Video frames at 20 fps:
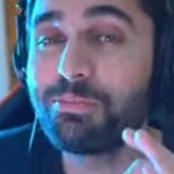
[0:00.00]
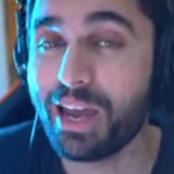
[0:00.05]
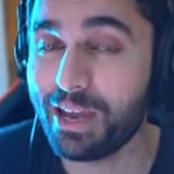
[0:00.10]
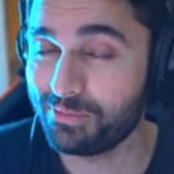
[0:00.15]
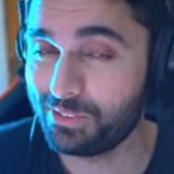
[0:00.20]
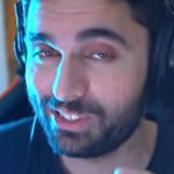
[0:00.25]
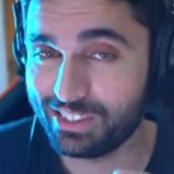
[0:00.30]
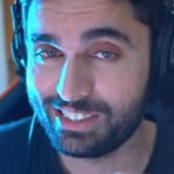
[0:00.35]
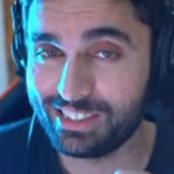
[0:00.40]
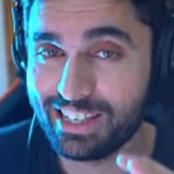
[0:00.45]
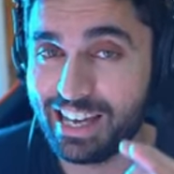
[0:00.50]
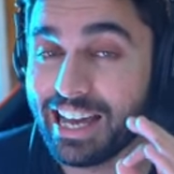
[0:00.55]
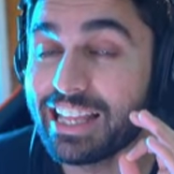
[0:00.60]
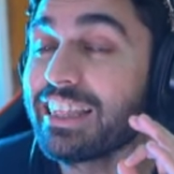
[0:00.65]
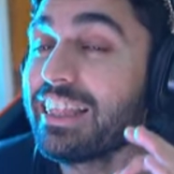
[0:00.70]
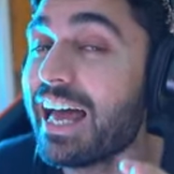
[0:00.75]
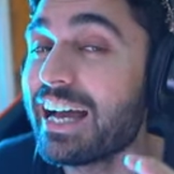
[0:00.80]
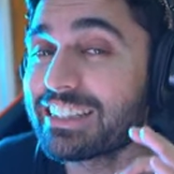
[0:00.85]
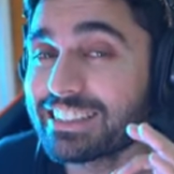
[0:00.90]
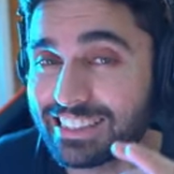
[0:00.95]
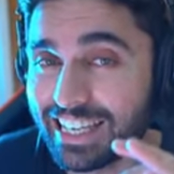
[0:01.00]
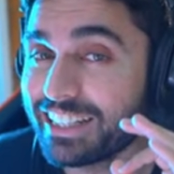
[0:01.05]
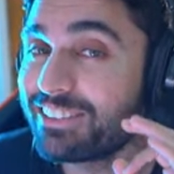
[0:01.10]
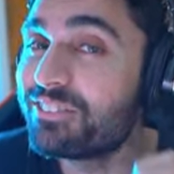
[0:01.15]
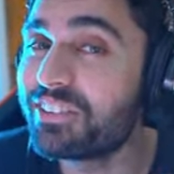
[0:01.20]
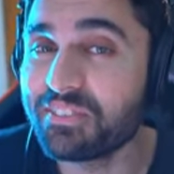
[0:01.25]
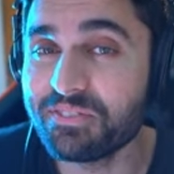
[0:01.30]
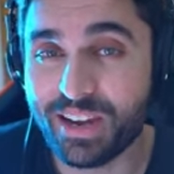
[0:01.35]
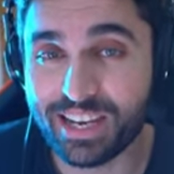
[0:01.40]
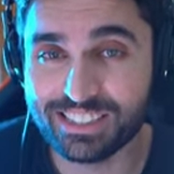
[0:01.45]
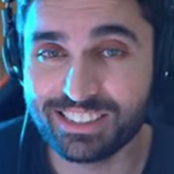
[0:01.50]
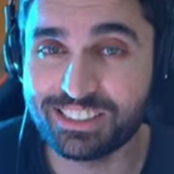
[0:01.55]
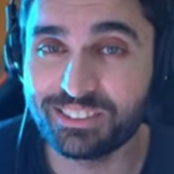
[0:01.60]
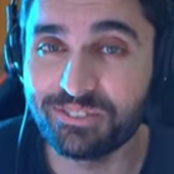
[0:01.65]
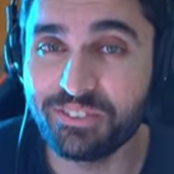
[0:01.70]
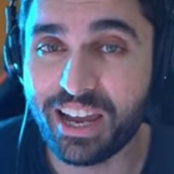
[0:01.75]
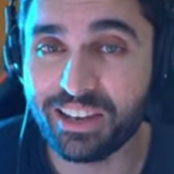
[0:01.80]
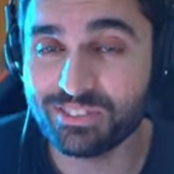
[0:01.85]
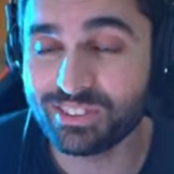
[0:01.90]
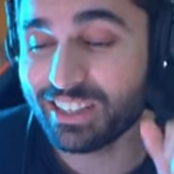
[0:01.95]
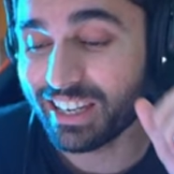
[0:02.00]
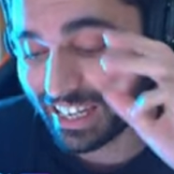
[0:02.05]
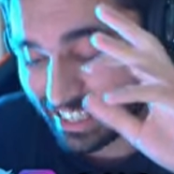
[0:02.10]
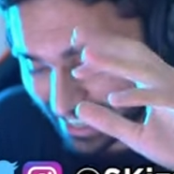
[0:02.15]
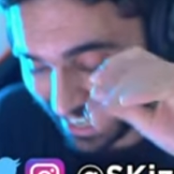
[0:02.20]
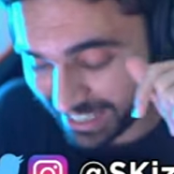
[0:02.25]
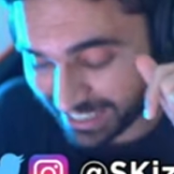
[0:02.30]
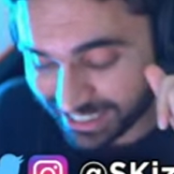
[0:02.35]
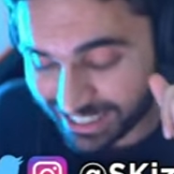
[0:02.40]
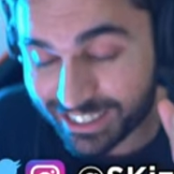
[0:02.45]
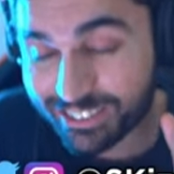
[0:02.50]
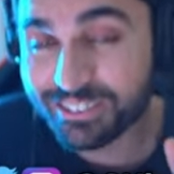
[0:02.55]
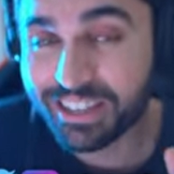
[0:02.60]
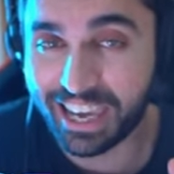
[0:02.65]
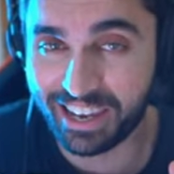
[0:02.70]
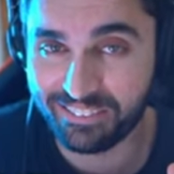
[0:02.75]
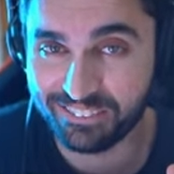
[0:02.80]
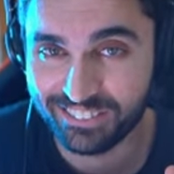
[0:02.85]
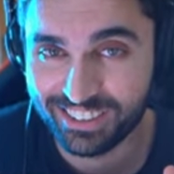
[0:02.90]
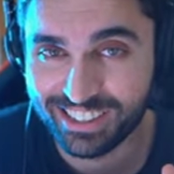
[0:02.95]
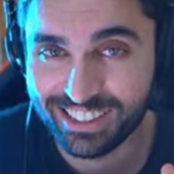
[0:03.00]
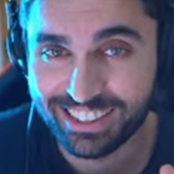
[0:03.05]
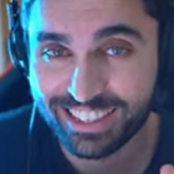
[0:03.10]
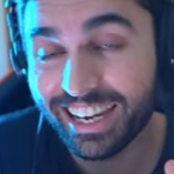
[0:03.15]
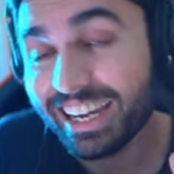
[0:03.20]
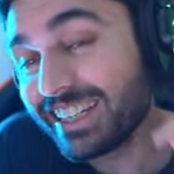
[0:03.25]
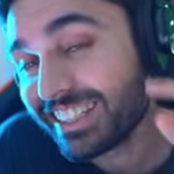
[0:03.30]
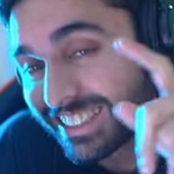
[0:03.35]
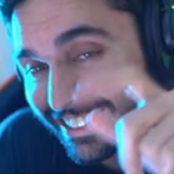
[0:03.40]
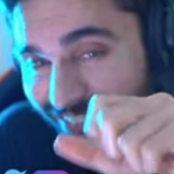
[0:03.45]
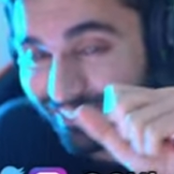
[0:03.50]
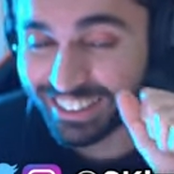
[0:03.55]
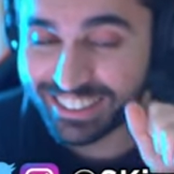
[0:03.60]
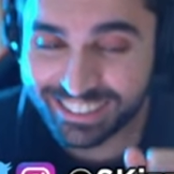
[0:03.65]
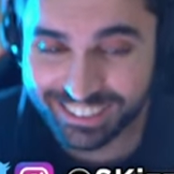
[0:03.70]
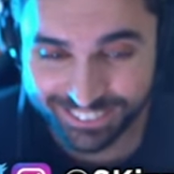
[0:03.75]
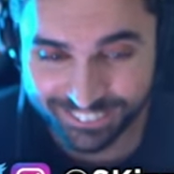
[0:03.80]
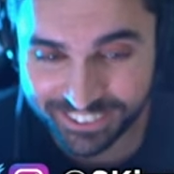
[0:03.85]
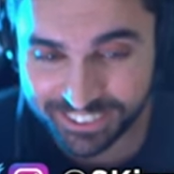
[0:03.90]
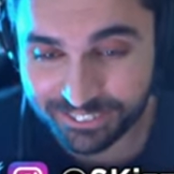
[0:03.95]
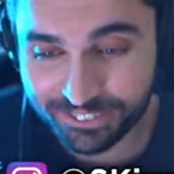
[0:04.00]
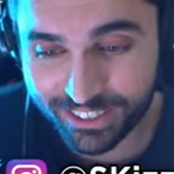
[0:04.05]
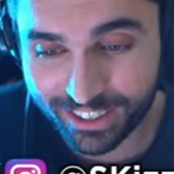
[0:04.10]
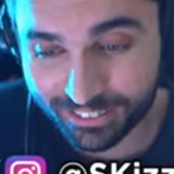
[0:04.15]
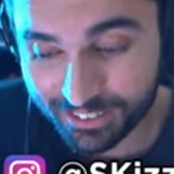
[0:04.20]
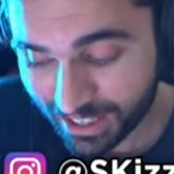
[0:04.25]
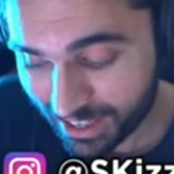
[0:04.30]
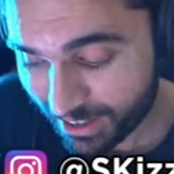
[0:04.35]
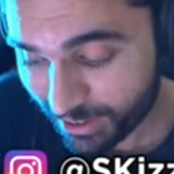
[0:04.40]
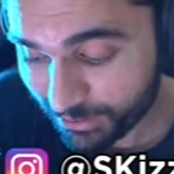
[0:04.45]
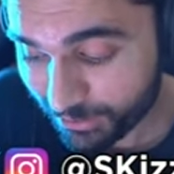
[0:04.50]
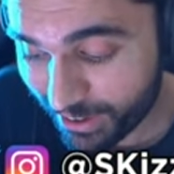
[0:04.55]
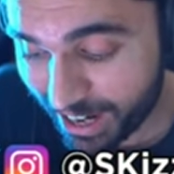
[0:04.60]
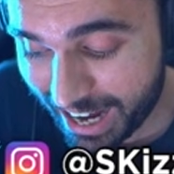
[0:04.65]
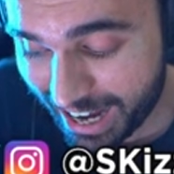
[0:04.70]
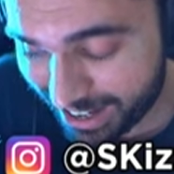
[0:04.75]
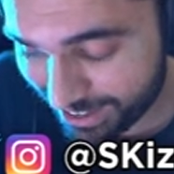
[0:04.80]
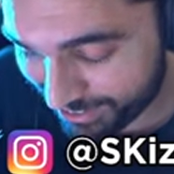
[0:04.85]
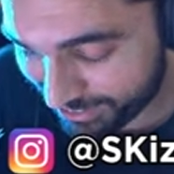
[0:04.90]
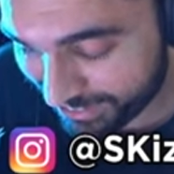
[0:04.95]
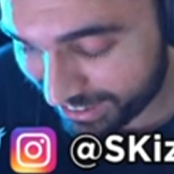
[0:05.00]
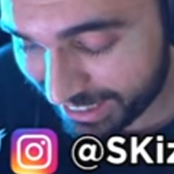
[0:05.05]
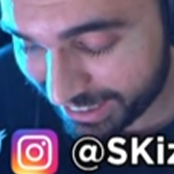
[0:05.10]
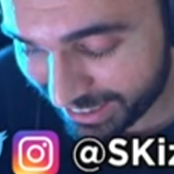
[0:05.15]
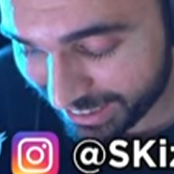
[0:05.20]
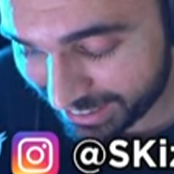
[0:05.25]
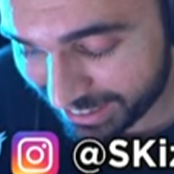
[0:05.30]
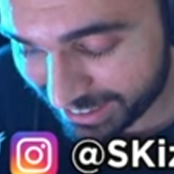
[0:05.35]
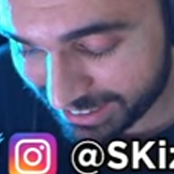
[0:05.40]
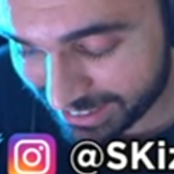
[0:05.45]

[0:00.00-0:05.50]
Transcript: maps alongside remaster maps in a new game in 2025. Wow, right? Like